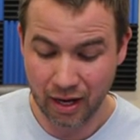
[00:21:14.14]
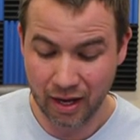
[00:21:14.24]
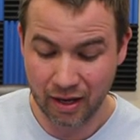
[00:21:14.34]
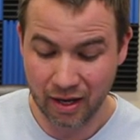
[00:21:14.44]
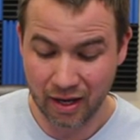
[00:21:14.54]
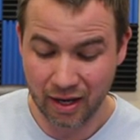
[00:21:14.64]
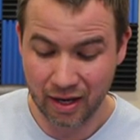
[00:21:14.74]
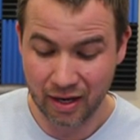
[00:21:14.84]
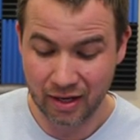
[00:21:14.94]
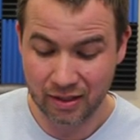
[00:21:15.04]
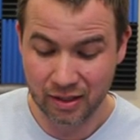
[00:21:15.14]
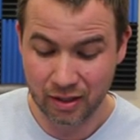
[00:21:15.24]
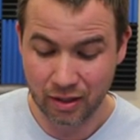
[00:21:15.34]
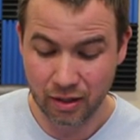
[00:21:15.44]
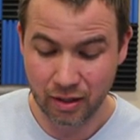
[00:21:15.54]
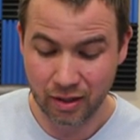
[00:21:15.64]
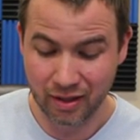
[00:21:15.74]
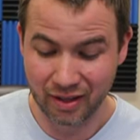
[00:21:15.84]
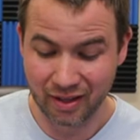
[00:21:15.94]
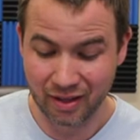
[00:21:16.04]
And...
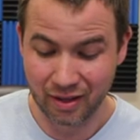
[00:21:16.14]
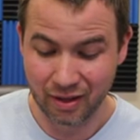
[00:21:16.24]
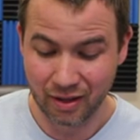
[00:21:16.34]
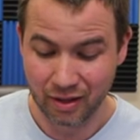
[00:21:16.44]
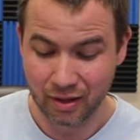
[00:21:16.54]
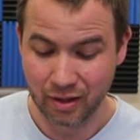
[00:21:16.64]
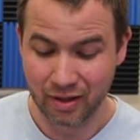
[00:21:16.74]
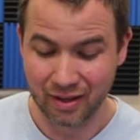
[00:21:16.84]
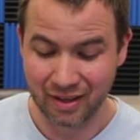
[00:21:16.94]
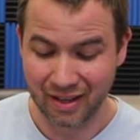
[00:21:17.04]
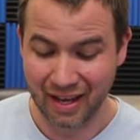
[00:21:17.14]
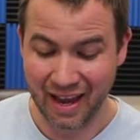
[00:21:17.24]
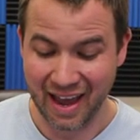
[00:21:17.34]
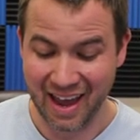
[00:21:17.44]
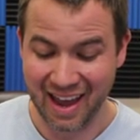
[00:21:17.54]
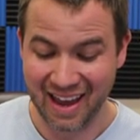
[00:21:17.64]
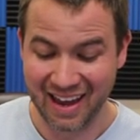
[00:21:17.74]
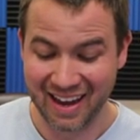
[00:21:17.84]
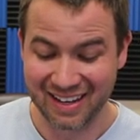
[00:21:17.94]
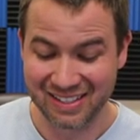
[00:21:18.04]
Uh,
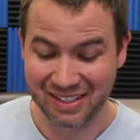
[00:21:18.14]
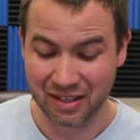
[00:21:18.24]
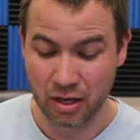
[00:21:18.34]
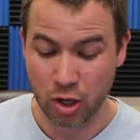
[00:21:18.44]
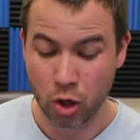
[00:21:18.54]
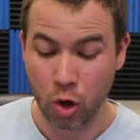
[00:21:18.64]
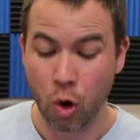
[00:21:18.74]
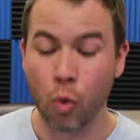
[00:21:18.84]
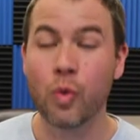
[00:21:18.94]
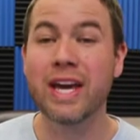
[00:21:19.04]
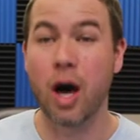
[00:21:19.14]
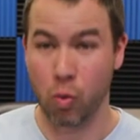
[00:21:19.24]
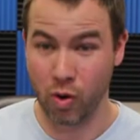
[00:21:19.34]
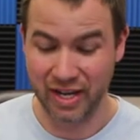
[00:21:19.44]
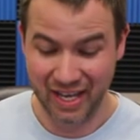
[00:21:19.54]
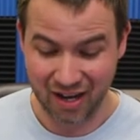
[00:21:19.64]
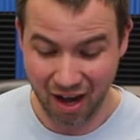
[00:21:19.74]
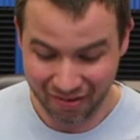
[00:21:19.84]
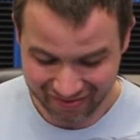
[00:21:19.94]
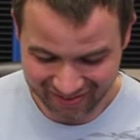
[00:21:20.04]
and... We got one hit
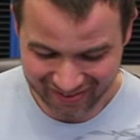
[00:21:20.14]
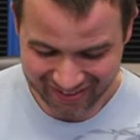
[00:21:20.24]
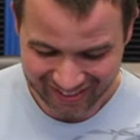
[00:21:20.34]
off.